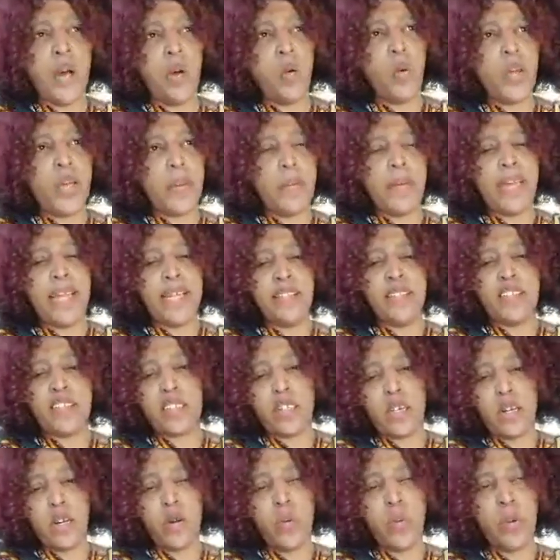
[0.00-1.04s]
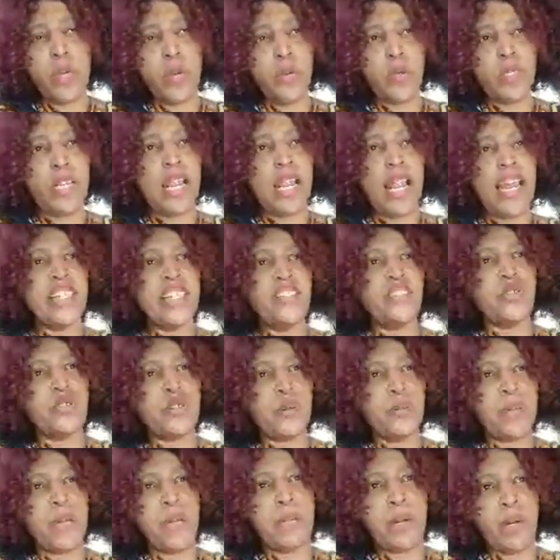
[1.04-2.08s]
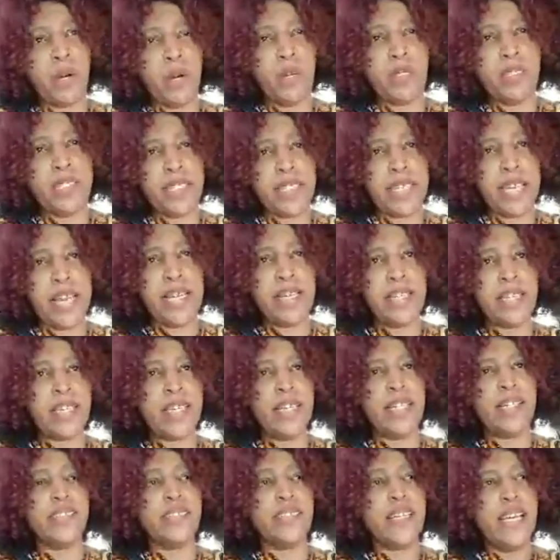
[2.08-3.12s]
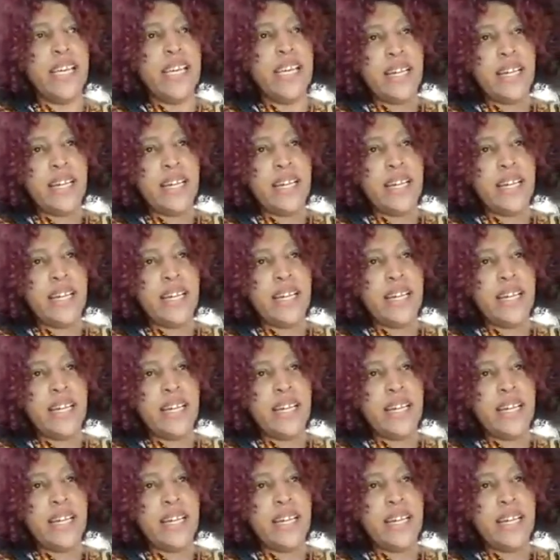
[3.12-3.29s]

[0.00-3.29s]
women. So we would like to remember all the young girls.